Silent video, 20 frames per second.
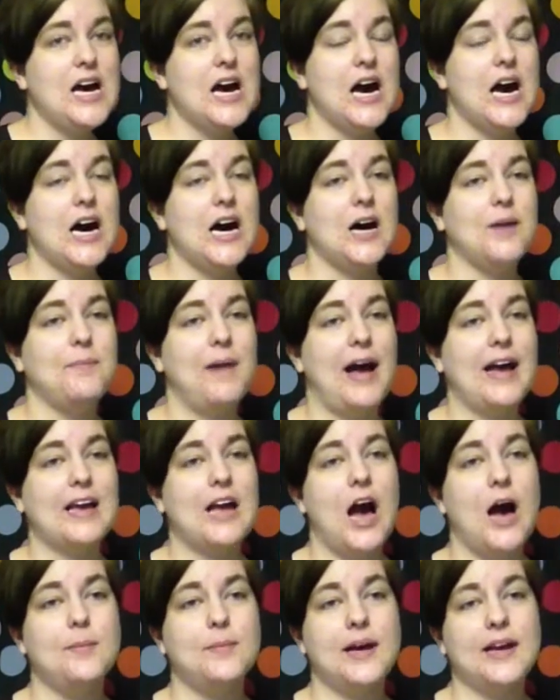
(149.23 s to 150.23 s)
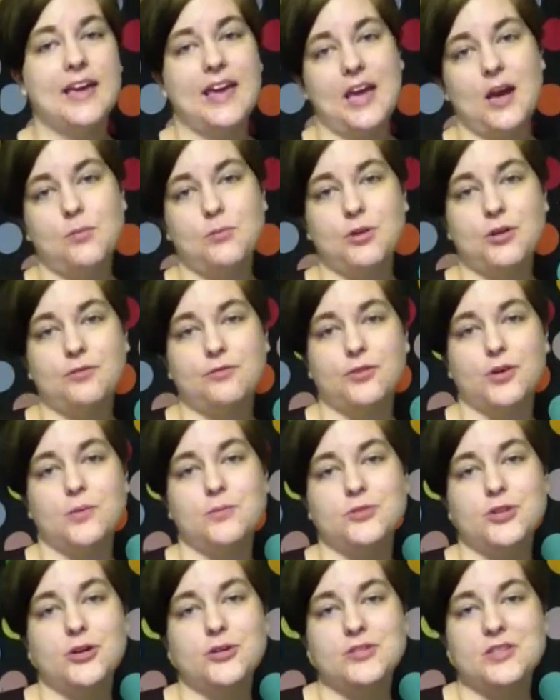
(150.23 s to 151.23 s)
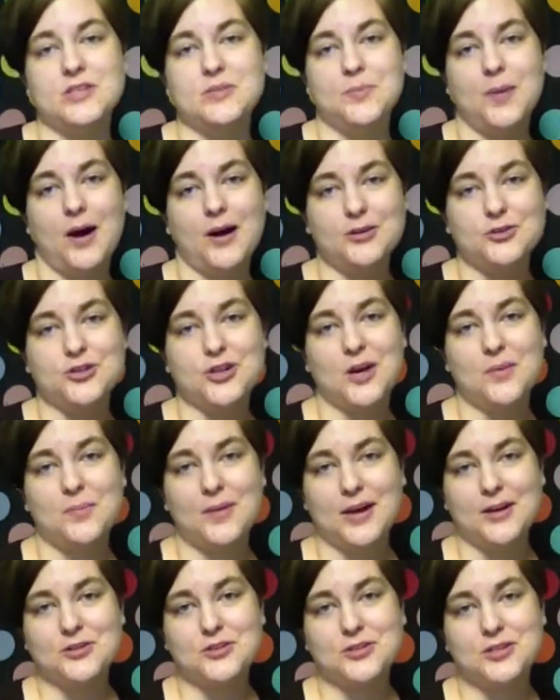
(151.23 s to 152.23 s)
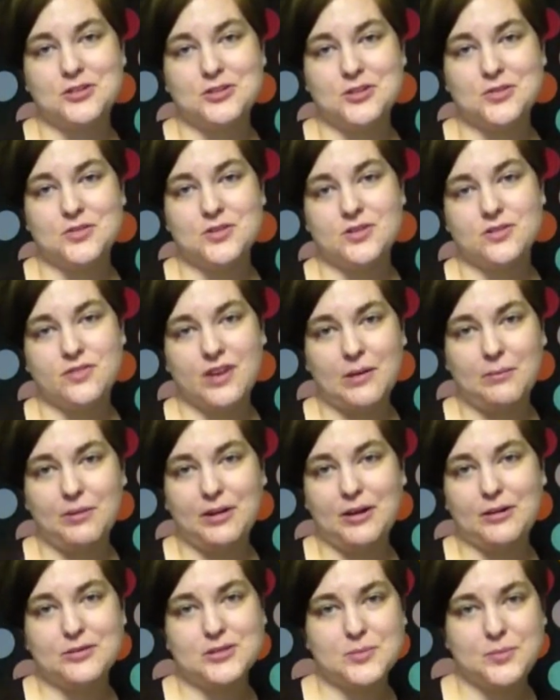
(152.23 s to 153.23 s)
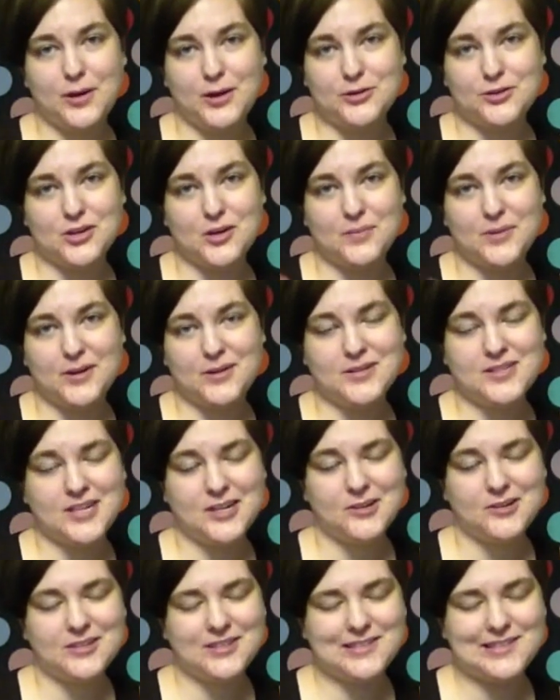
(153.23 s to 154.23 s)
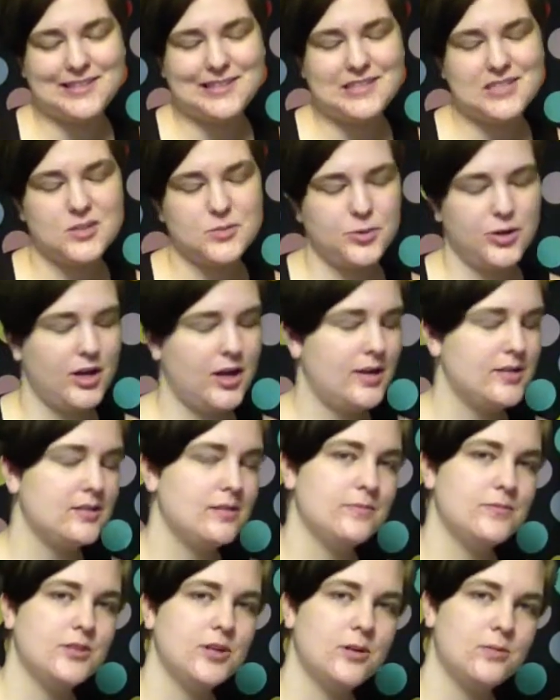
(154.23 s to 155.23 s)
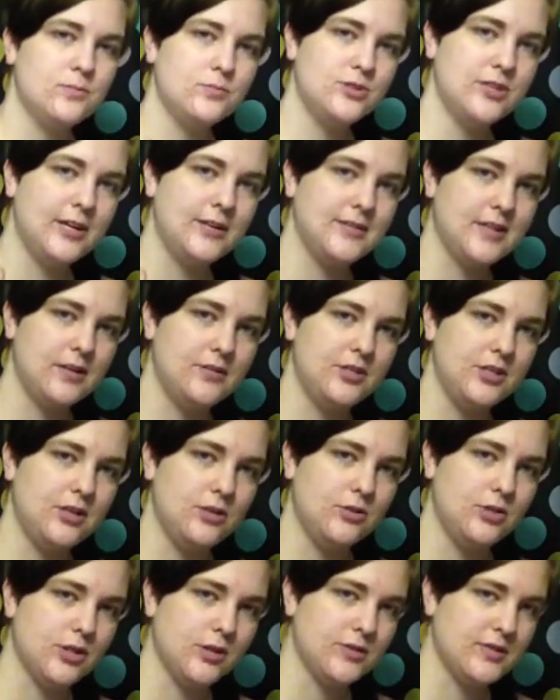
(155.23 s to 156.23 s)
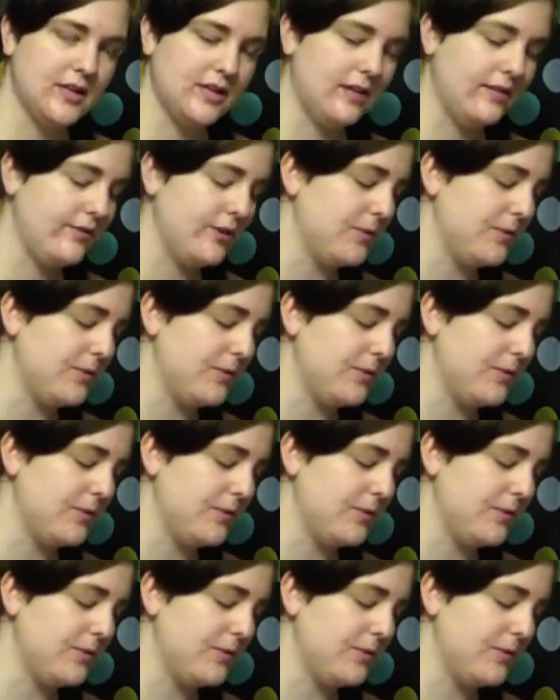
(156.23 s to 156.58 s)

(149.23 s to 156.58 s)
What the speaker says: I got my camera from Josie's pawn shop, actually. Josie's family owns a pawn shop here in town, and it's pretty awesome. So shouts out to you, Jose. I love